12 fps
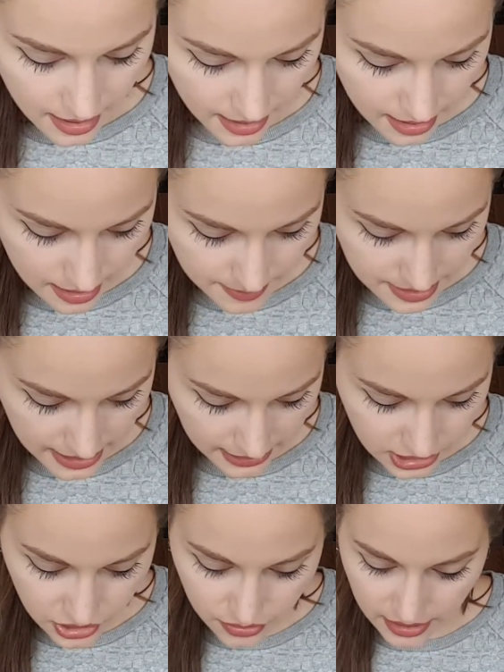
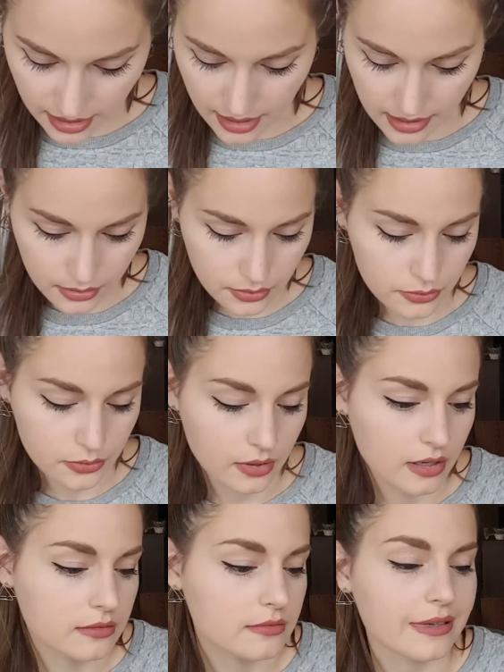Next you get,
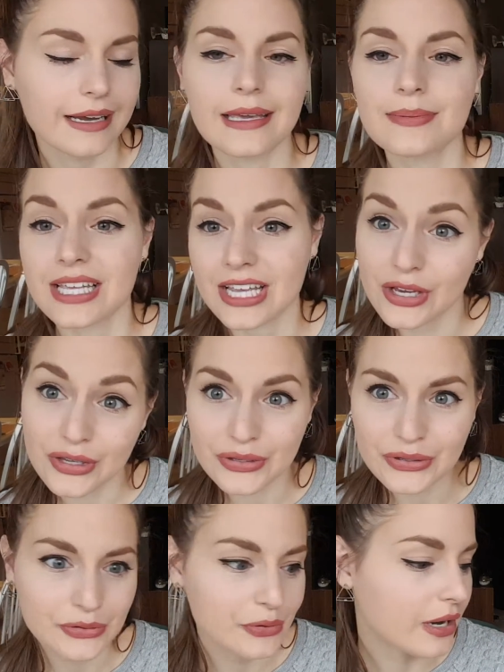ooh, I keep saying
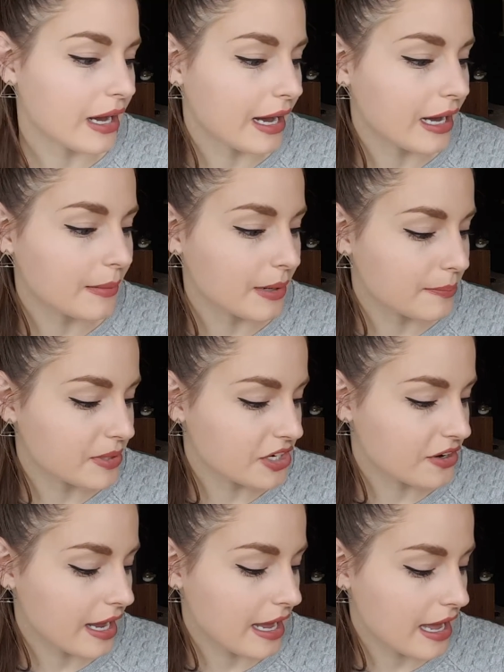ooh, a
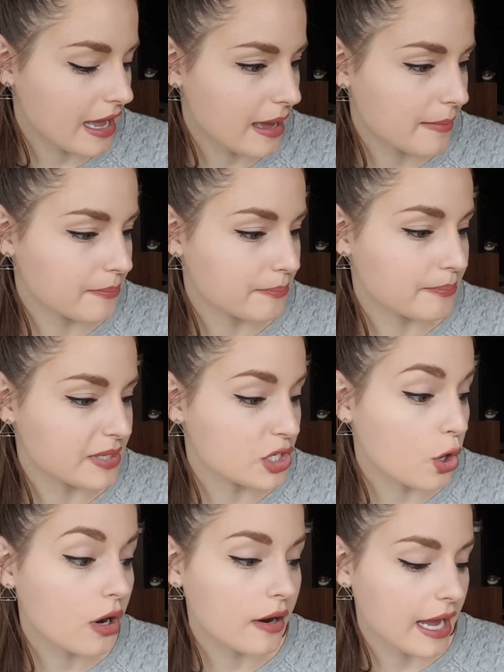
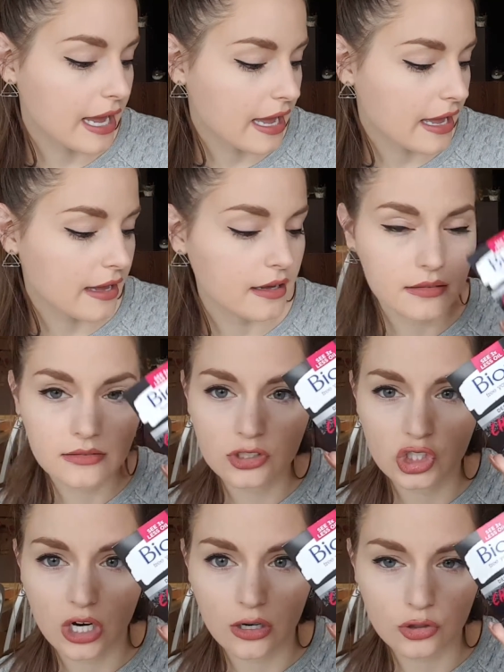Bioré
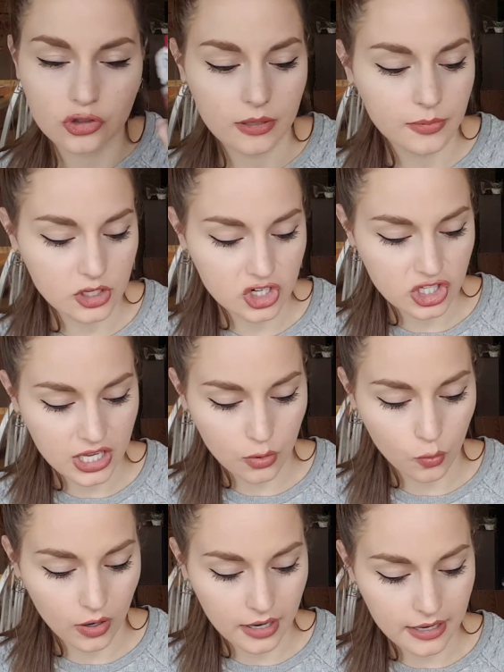charcoal strip. You just
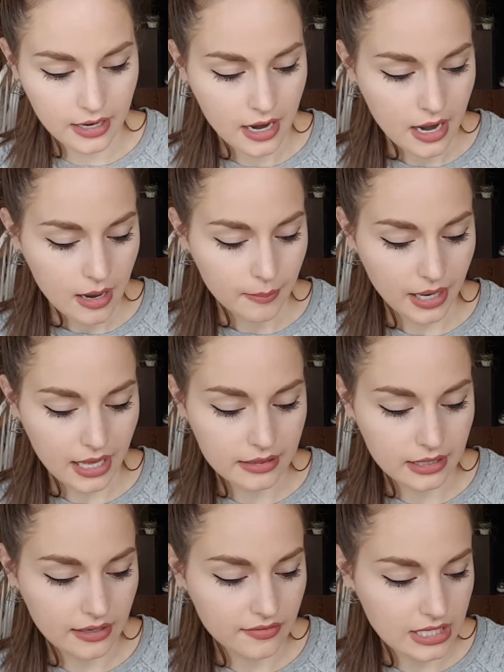get one, but I
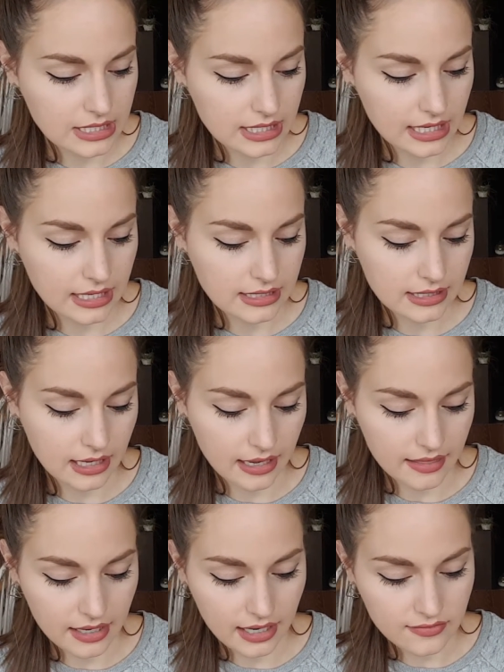love these things.
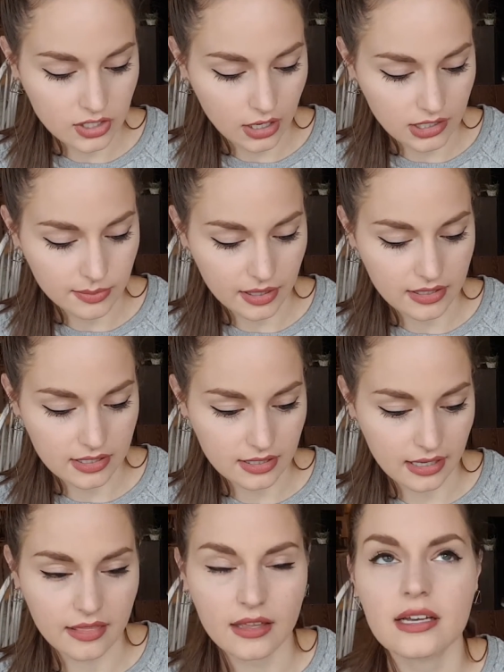I think I've talked about
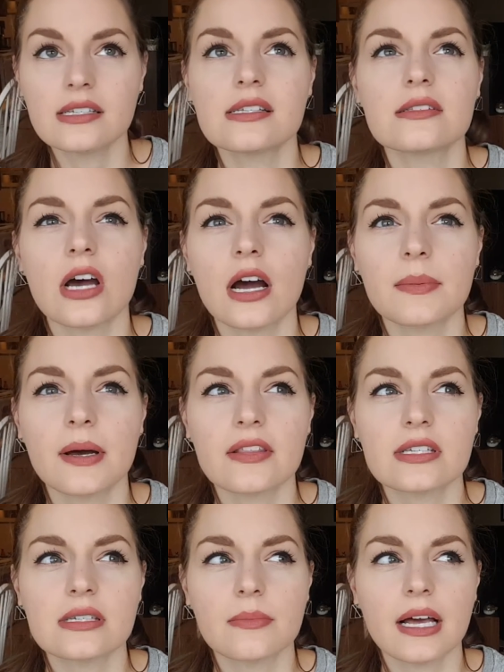this. I think I talked about
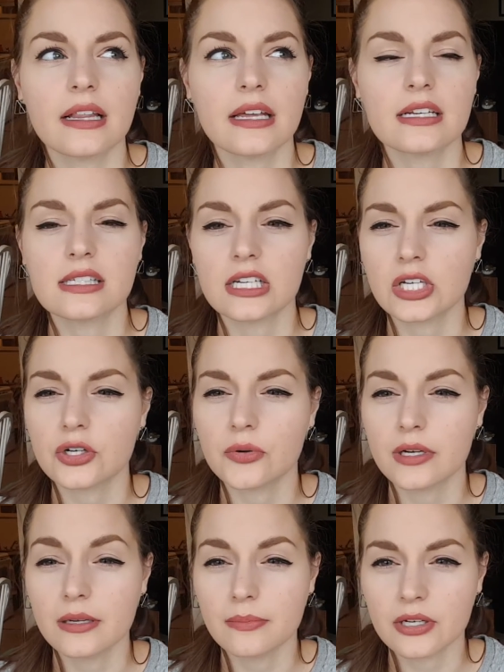this in my latest, like,
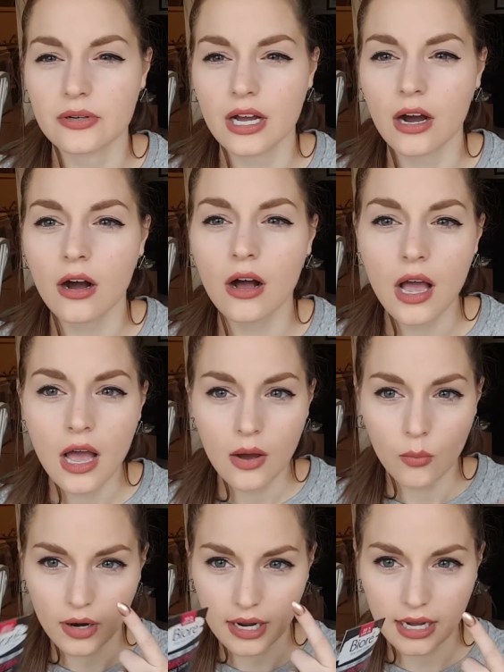Korean beauty haul
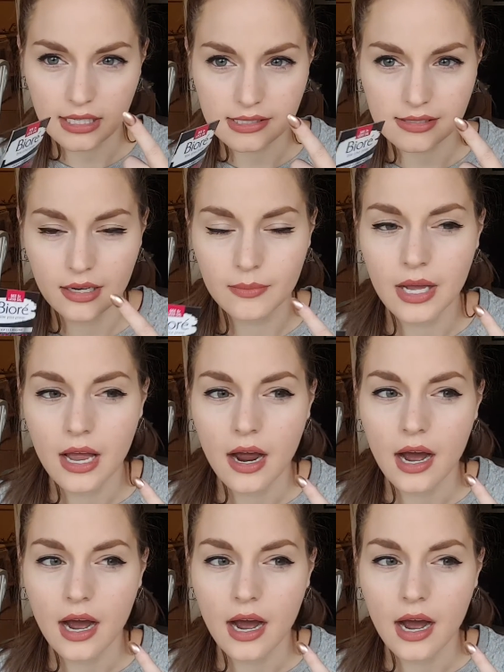where I got some.